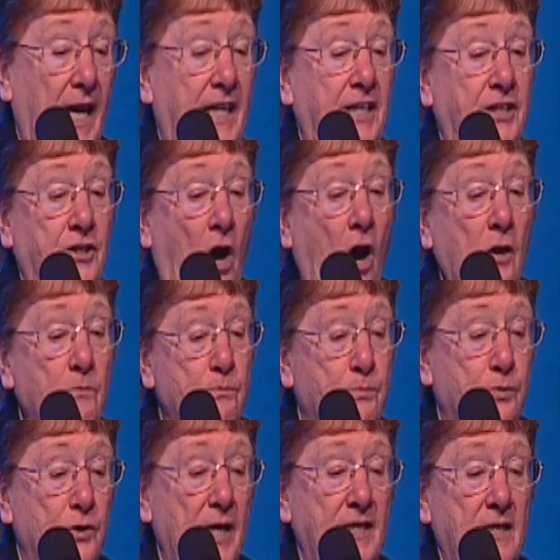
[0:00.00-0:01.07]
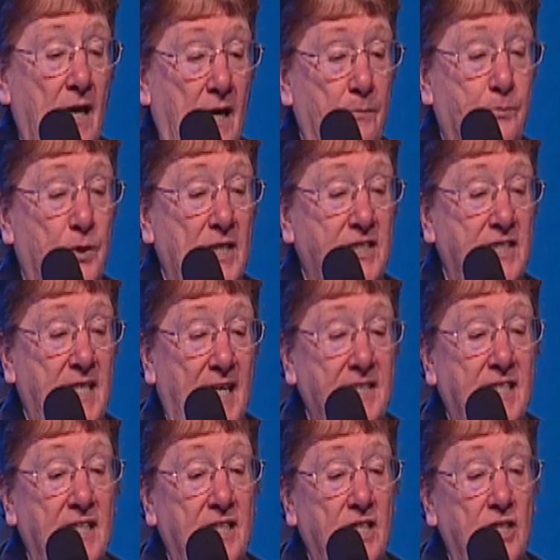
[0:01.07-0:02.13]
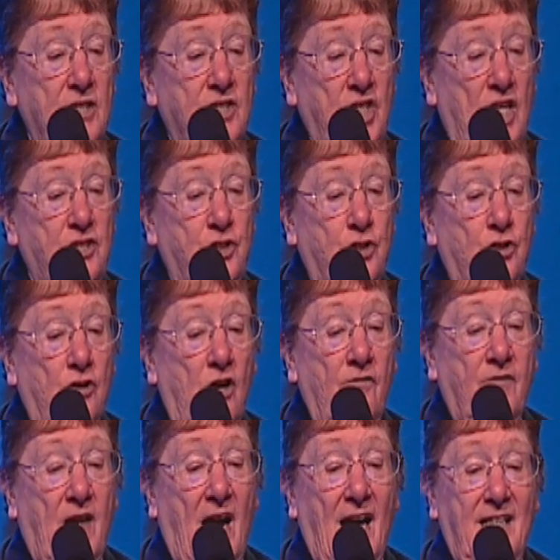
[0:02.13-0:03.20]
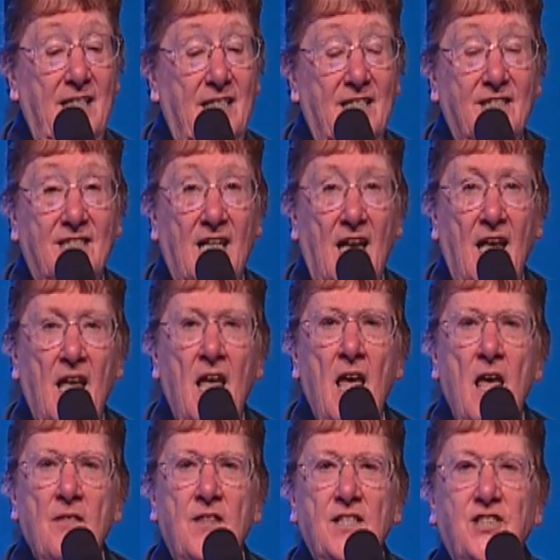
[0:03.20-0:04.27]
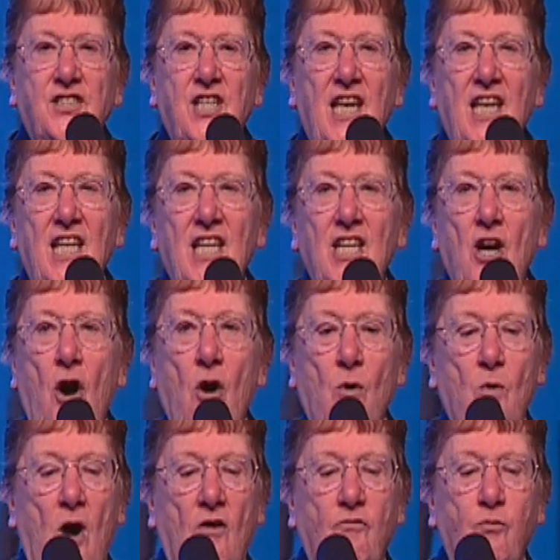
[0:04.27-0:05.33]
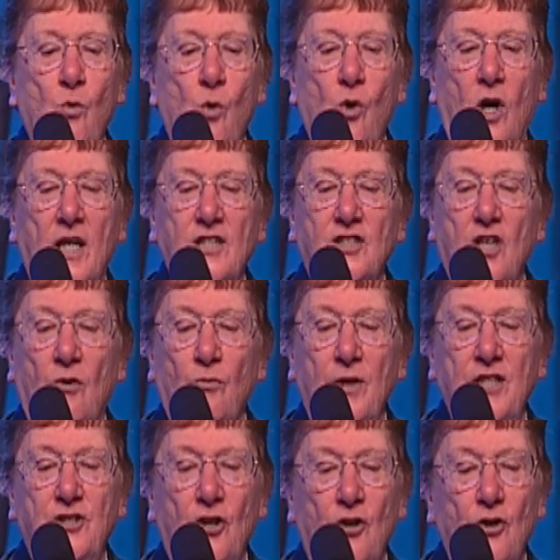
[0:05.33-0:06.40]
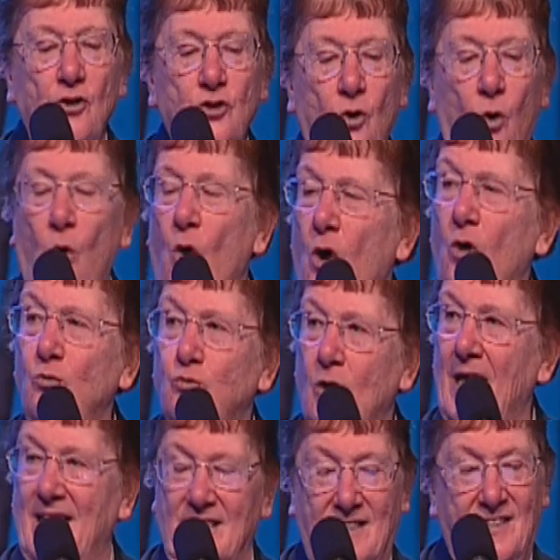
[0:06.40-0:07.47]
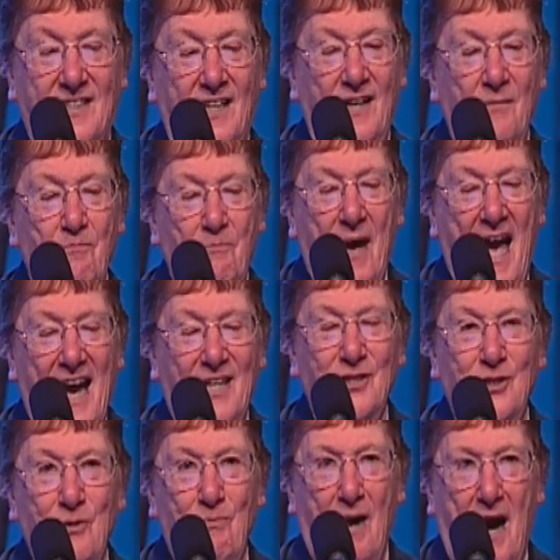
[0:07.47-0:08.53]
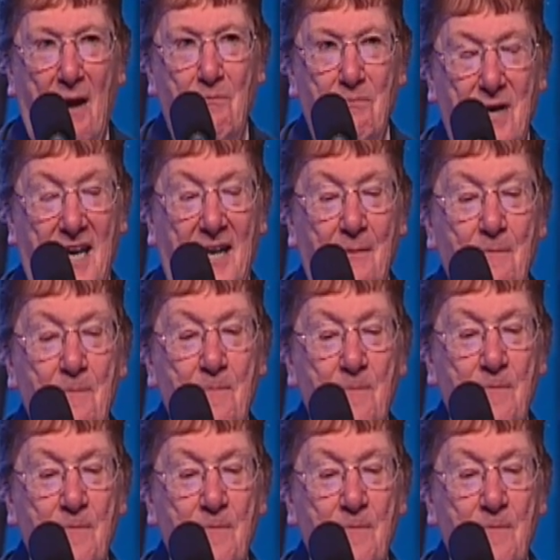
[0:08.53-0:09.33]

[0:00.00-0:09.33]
in an unprecedented unpre uh, gesture of kindness, the CEO of Wards returned all rights back to Bob May.